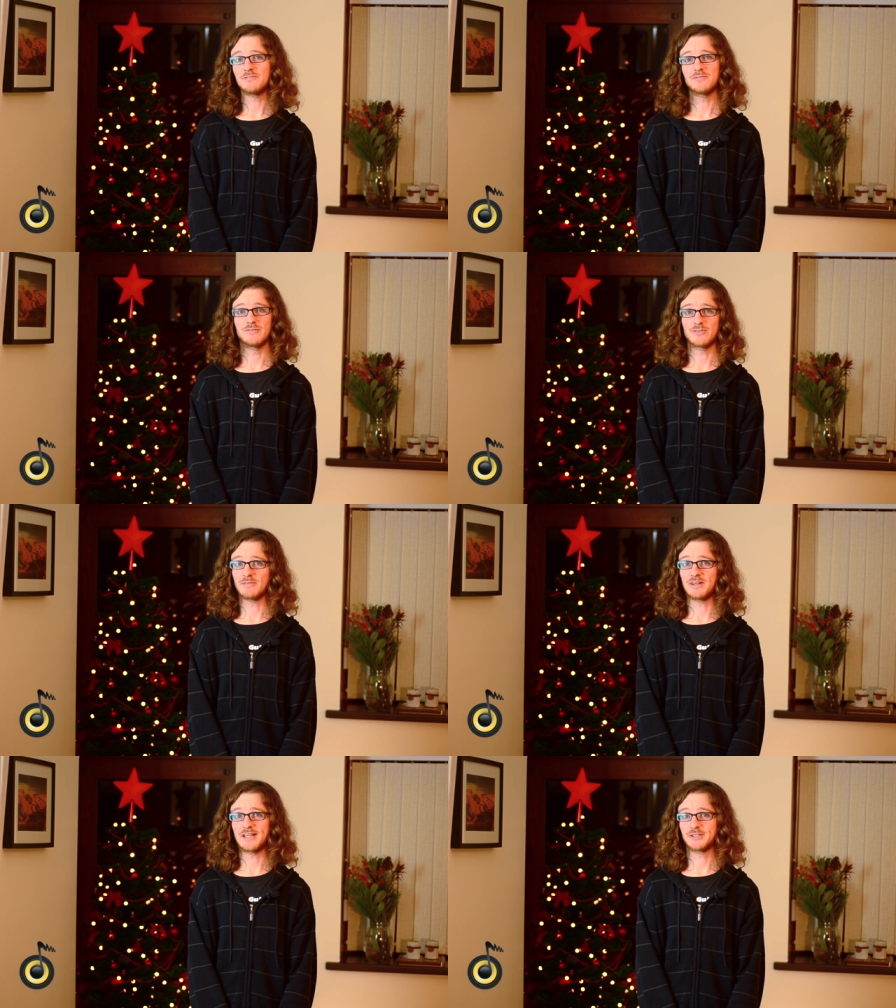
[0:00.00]
different
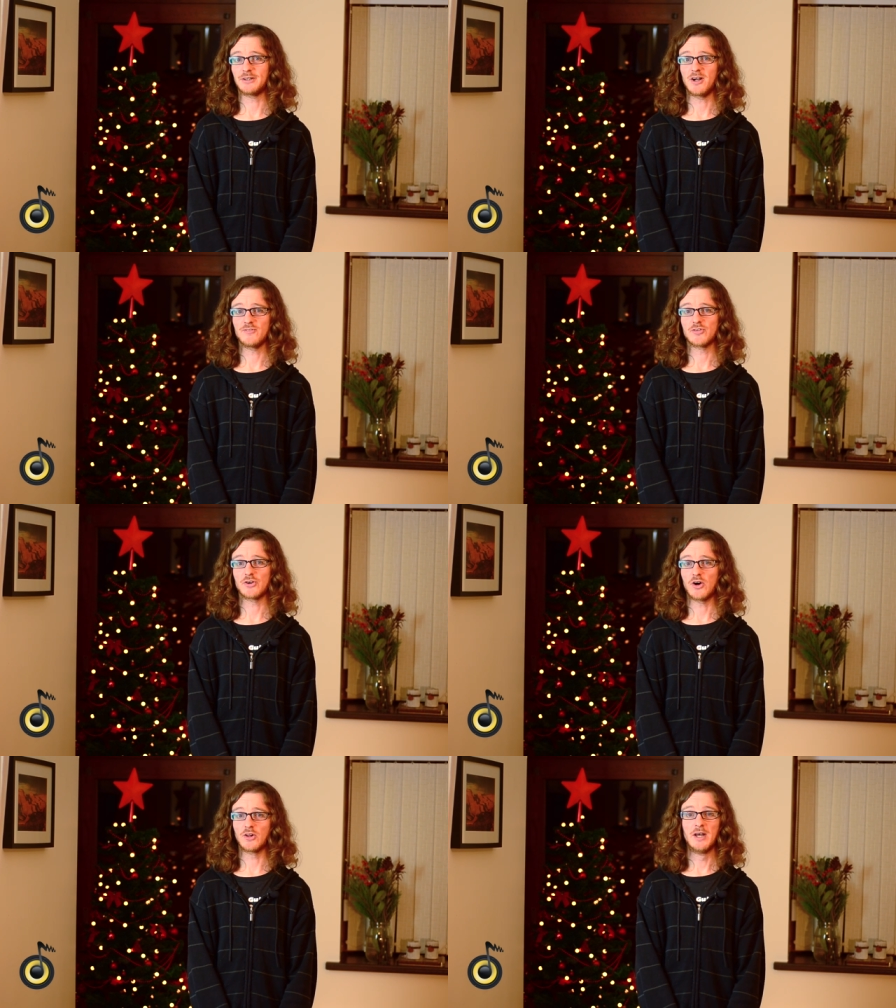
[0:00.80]
from the National Concert
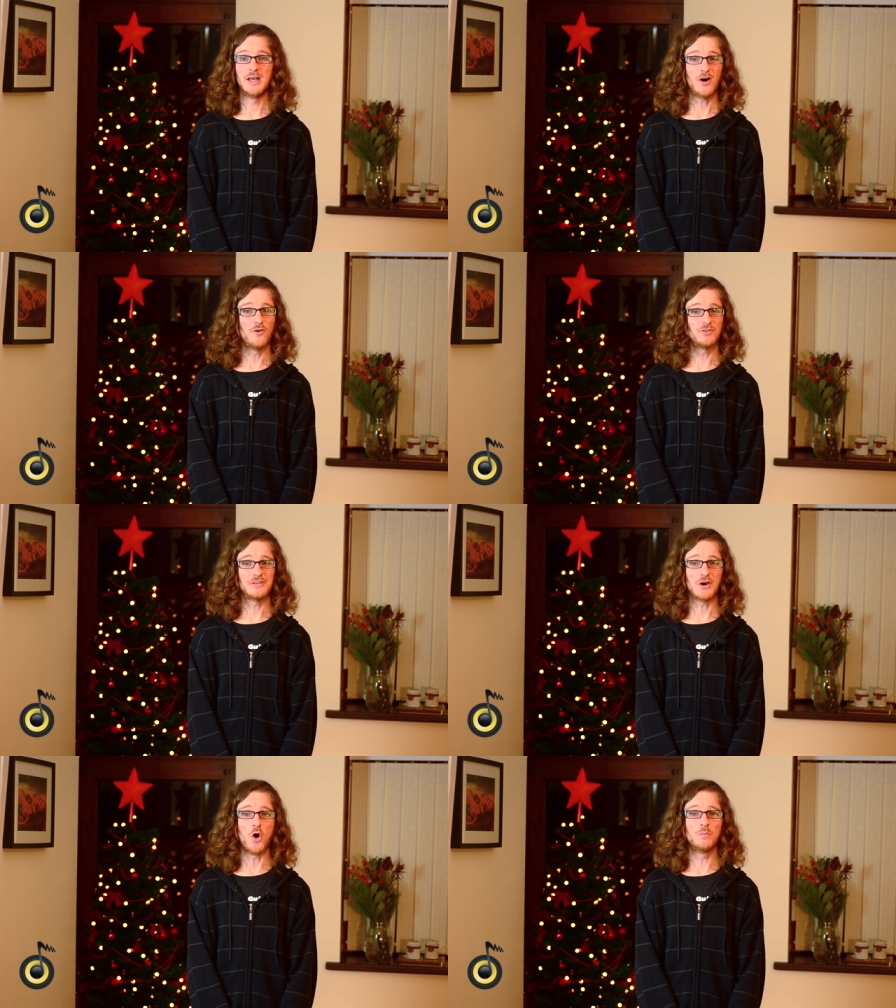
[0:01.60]
Hall, over in
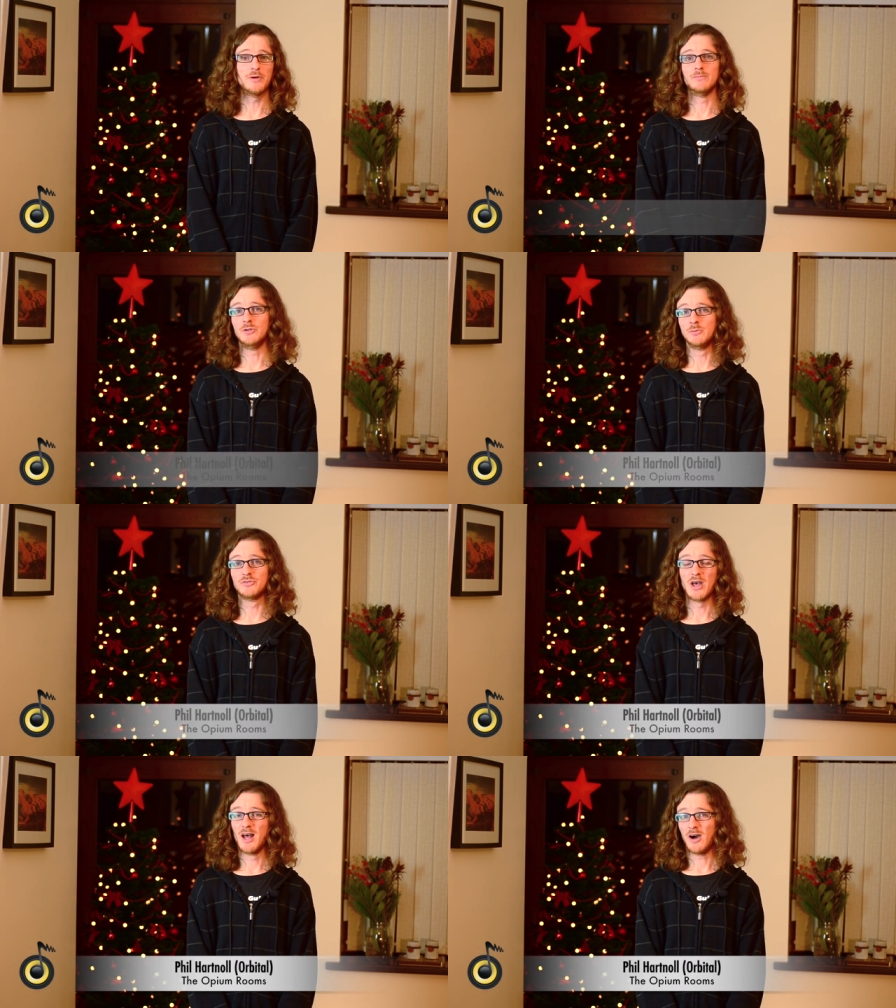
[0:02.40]
the Opium
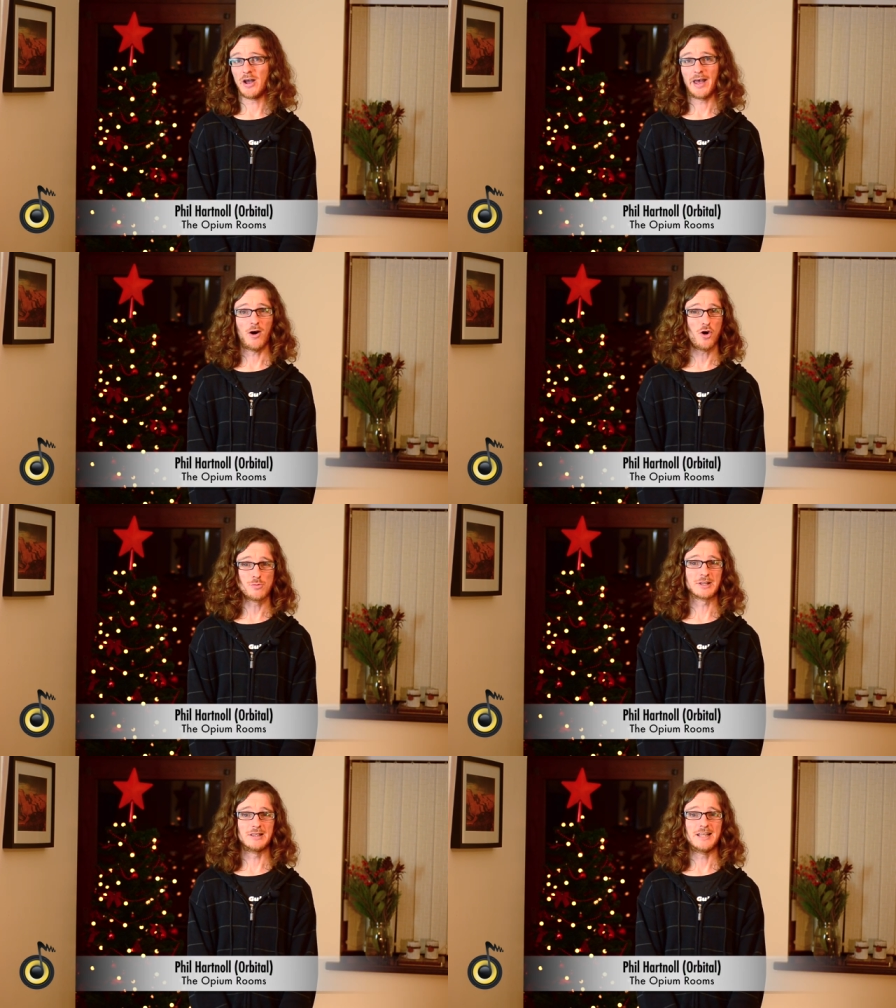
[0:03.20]
Rooms, uh,
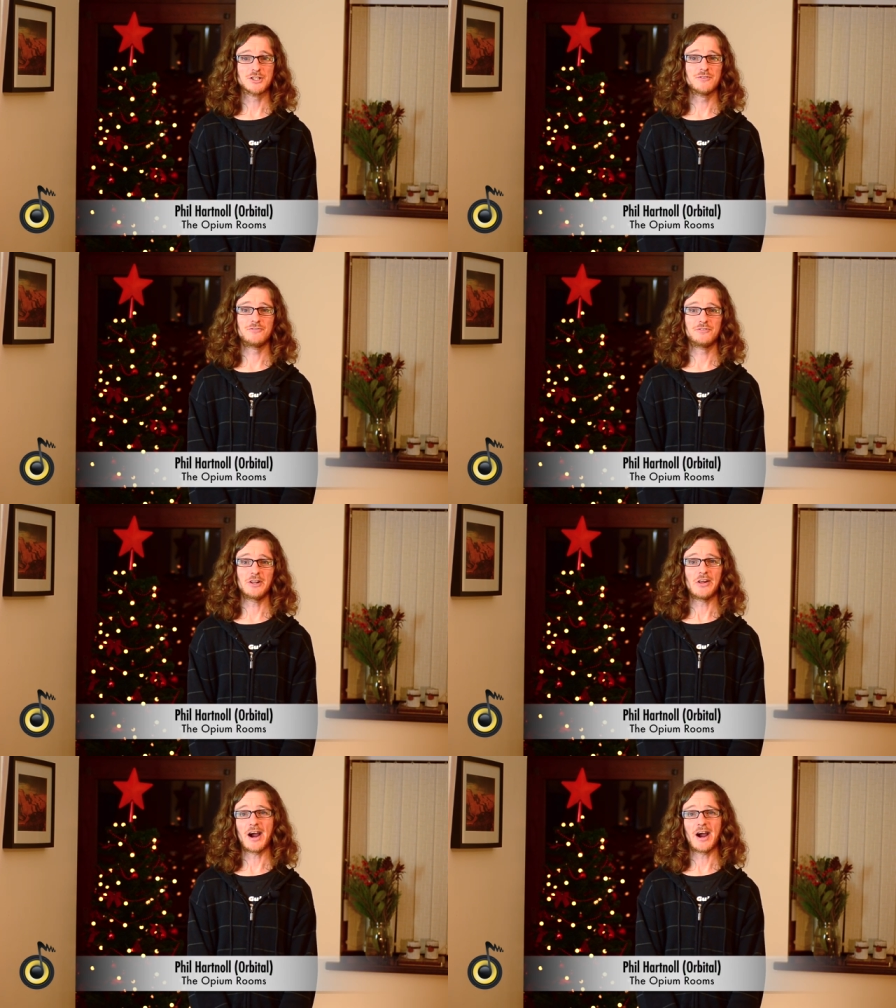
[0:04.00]
Orbital legend Phil